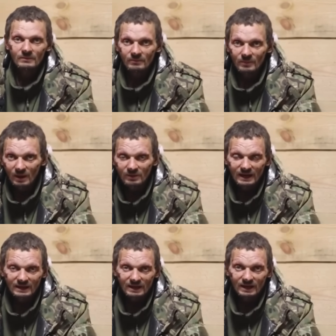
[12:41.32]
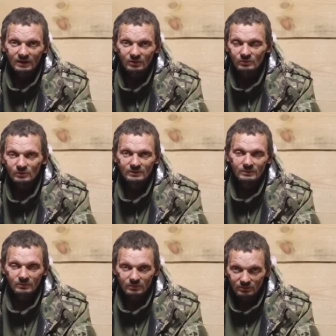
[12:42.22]
Mom, Lenka, hello.
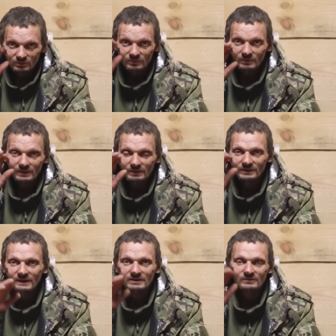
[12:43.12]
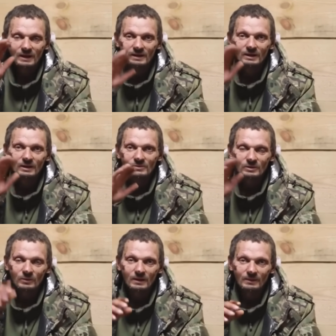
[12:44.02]
Everything is fine, I love you.
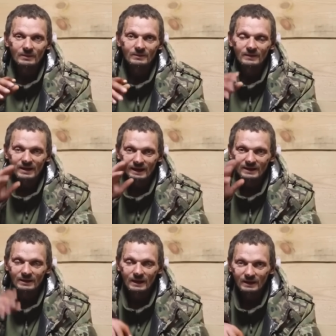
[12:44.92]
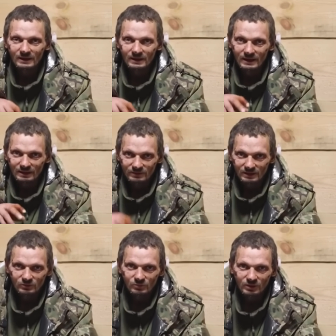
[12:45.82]
Hang in there,
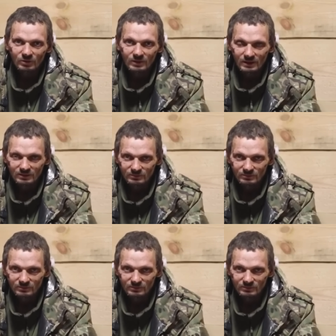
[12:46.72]
everything will be alright.